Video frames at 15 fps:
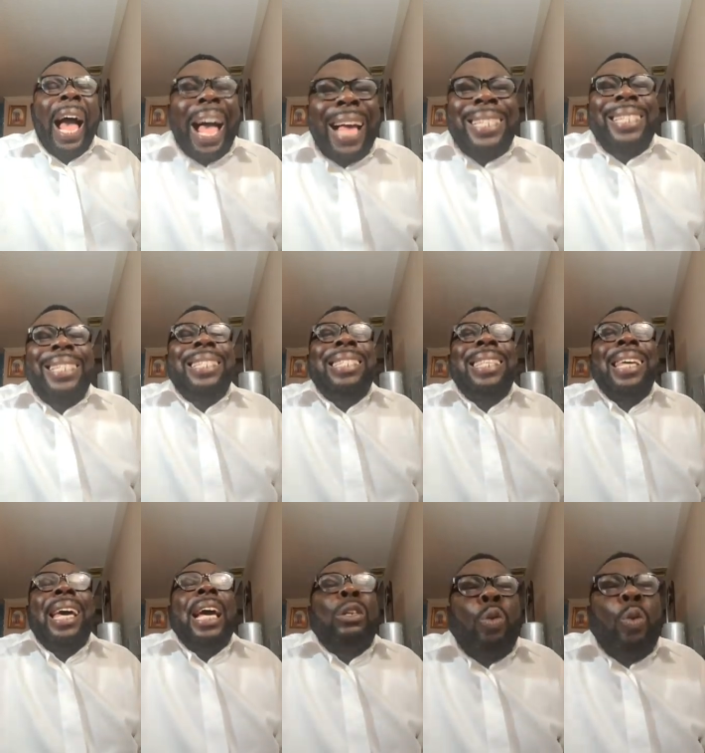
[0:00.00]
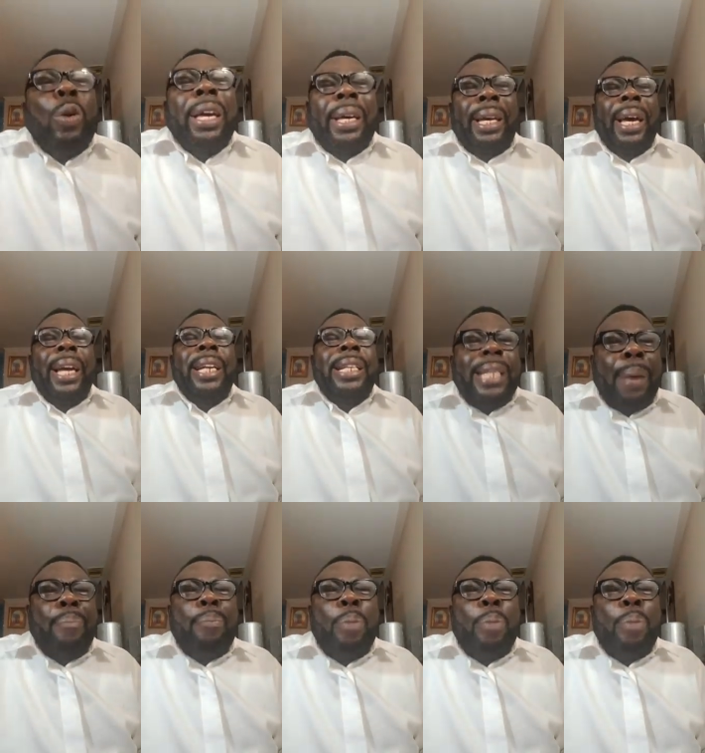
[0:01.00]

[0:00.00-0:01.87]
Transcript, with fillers: As the earthquake enter